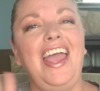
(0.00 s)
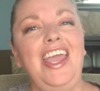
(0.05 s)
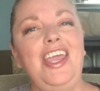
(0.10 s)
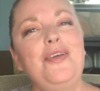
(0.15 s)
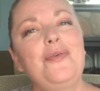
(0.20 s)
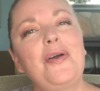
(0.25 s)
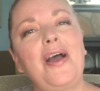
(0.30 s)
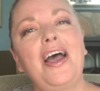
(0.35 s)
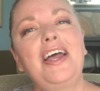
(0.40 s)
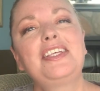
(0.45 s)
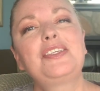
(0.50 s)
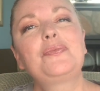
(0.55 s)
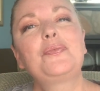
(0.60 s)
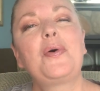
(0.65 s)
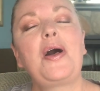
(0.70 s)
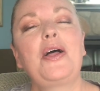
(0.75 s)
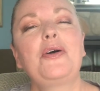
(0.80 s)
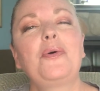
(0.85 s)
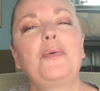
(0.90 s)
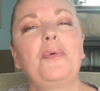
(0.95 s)
Hey you guys,
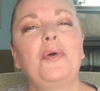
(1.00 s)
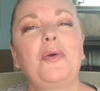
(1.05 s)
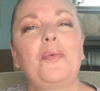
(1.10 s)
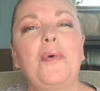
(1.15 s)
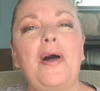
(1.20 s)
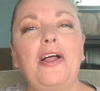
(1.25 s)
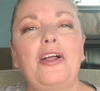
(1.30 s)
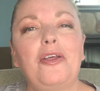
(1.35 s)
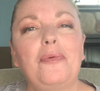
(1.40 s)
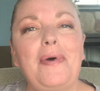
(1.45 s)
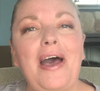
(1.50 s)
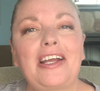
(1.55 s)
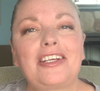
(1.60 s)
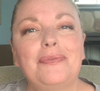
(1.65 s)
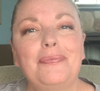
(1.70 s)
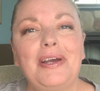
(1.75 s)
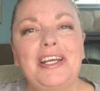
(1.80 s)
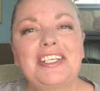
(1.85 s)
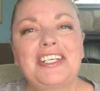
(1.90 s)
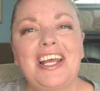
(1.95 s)
welcome or welcome back
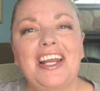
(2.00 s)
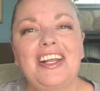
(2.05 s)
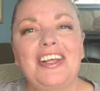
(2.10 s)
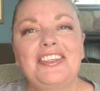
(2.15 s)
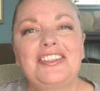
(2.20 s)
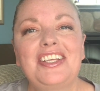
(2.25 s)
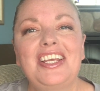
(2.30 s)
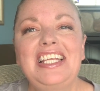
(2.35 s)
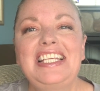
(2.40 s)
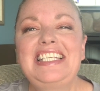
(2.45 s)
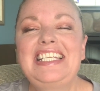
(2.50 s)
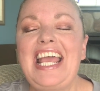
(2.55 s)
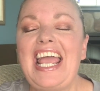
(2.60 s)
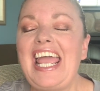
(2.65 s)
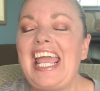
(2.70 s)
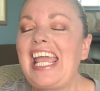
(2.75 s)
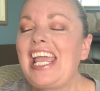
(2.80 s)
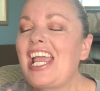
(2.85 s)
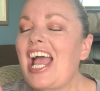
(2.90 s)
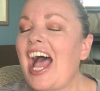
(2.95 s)
to my channel.
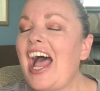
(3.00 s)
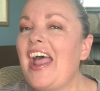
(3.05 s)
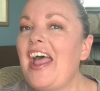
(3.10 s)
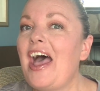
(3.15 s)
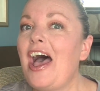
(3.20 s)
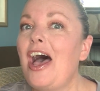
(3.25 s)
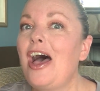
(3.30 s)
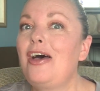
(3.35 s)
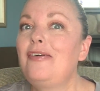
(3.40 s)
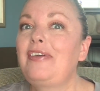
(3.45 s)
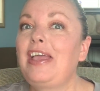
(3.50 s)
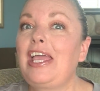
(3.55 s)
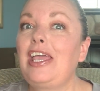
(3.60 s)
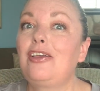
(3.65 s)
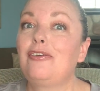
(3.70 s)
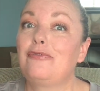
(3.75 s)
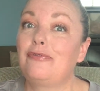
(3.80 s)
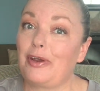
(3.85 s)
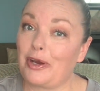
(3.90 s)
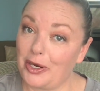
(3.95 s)
Today I have
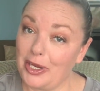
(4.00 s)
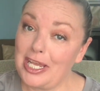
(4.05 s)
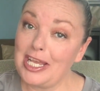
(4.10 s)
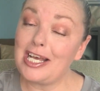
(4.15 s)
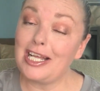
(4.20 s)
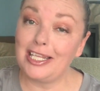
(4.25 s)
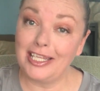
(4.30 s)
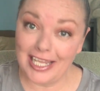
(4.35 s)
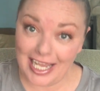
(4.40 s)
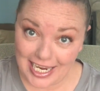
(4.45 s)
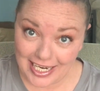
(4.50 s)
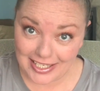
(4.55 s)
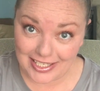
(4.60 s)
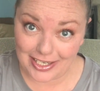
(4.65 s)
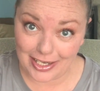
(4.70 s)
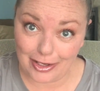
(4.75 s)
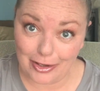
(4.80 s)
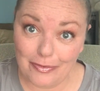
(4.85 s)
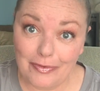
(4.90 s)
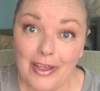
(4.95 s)
a very
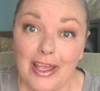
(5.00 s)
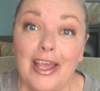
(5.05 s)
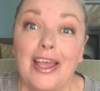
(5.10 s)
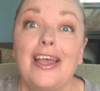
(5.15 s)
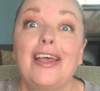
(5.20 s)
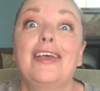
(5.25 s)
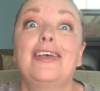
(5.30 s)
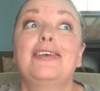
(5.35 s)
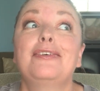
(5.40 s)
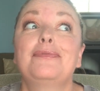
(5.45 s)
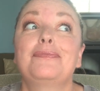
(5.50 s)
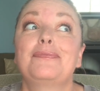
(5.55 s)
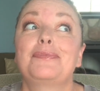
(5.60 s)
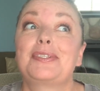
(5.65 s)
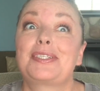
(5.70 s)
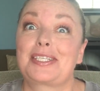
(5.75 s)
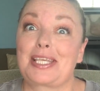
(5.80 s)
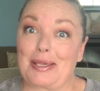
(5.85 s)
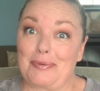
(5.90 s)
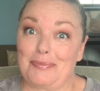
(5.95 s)
collective
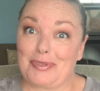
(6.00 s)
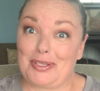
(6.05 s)
Skims